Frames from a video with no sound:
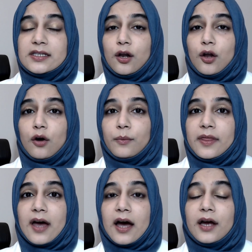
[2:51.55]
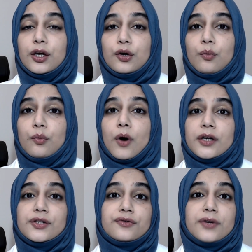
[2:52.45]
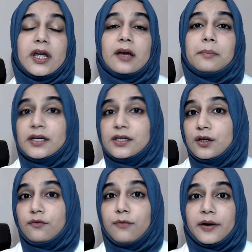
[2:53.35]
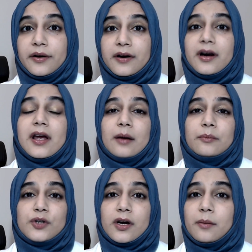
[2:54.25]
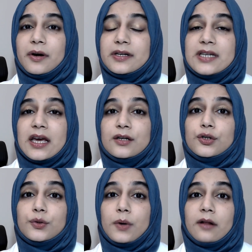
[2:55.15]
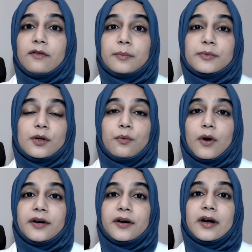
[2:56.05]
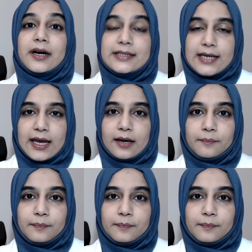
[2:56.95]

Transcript: Along with that, you want to drink plenty of water, talking about 10 to 12 cups of water a day.